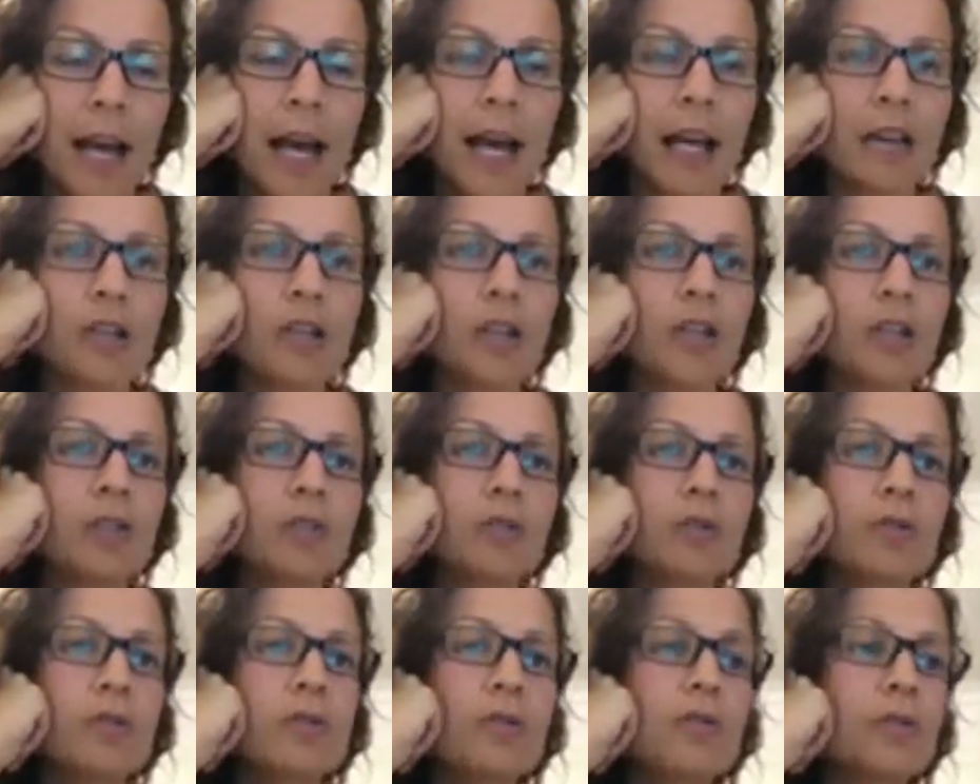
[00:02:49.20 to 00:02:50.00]
and you can
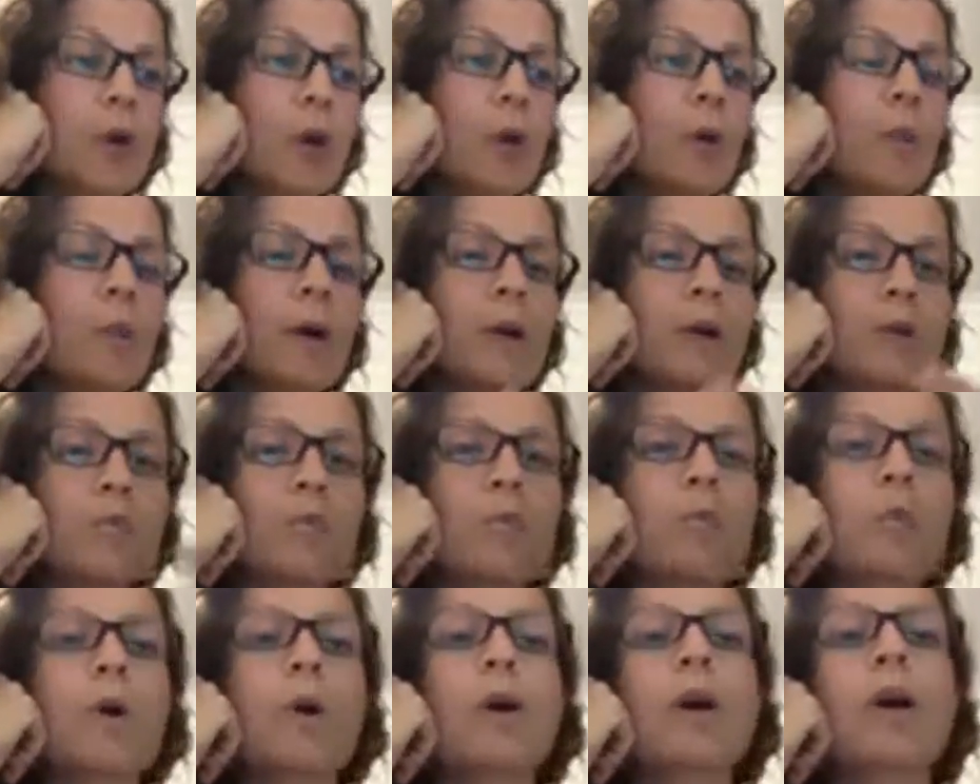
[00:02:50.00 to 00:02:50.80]
do so much
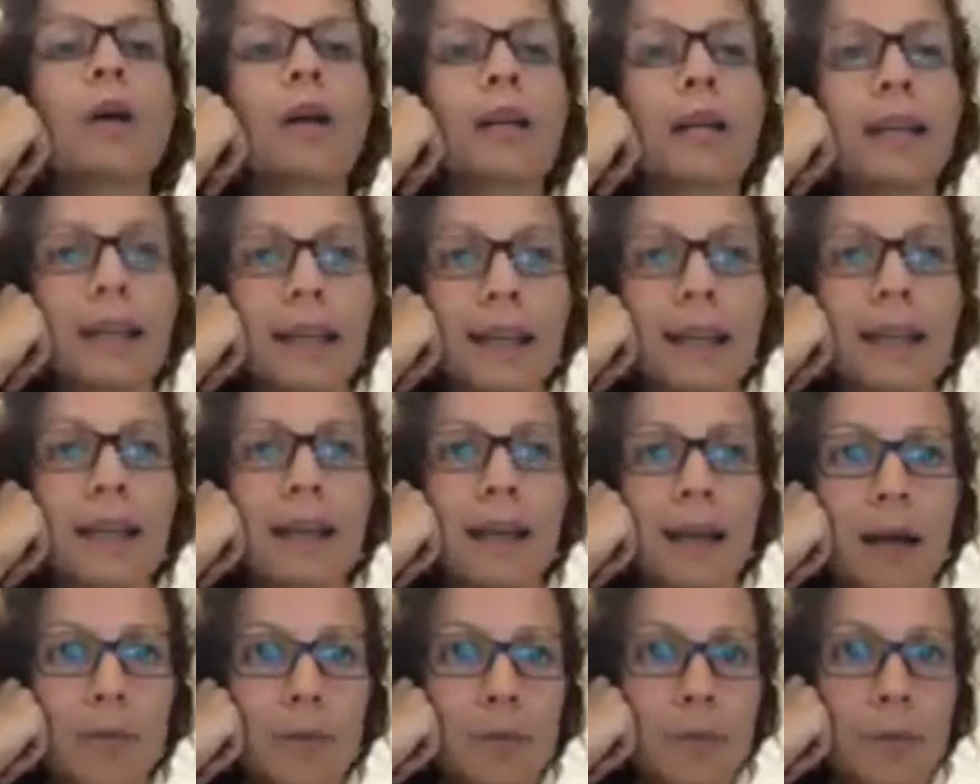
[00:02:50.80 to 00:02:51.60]
work
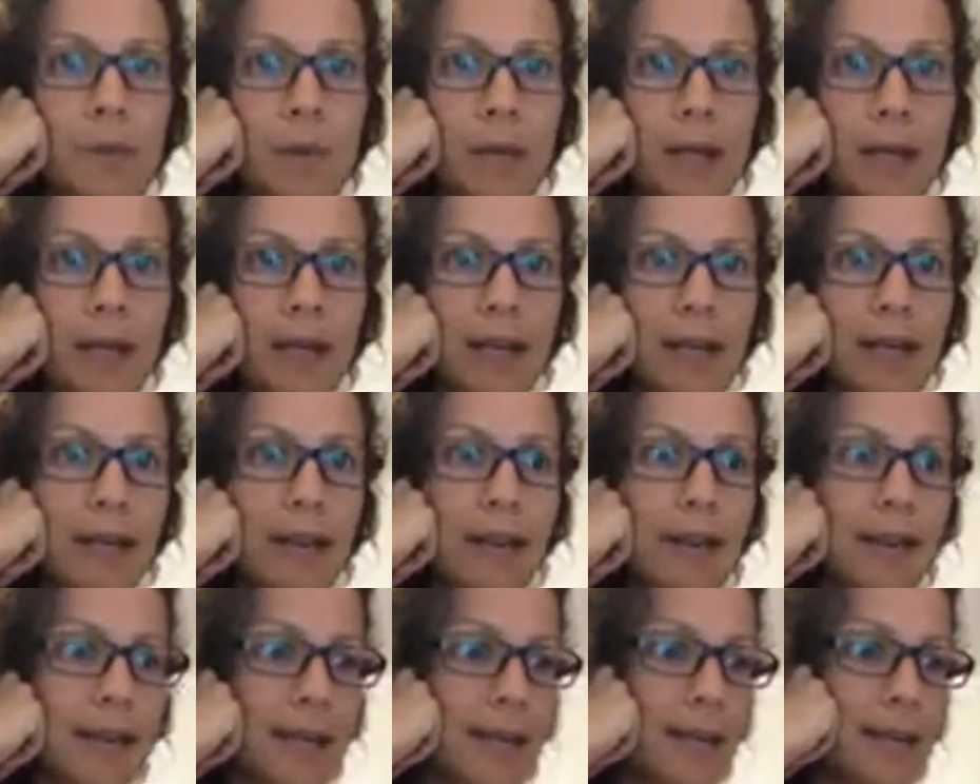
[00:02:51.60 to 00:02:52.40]
leading up to it
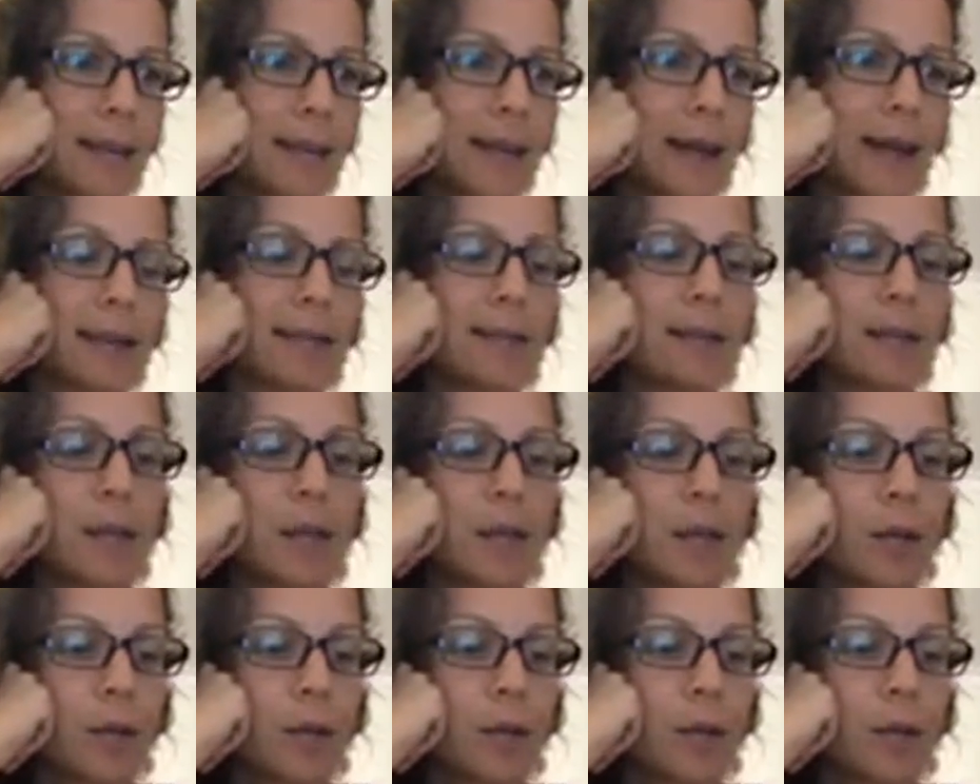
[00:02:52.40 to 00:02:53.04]
and think that,